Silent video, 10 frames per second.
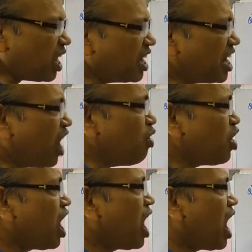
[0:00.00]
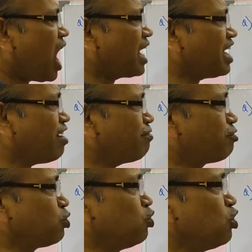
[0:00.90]
Now I
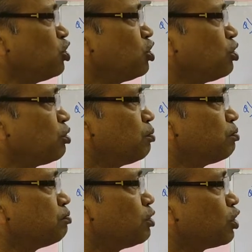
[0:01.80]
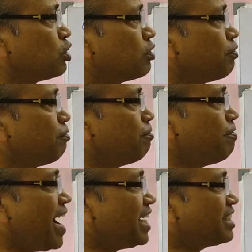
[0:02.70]
have to
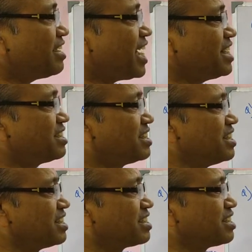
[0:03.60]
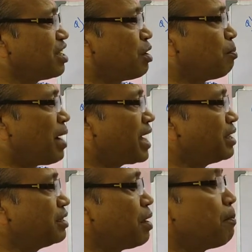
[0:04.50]
factorize this
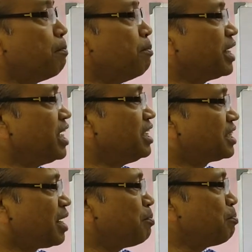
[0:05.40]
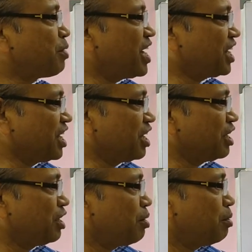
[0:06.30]
by middle term
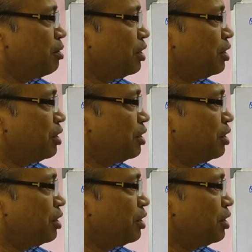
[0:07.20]
breaking.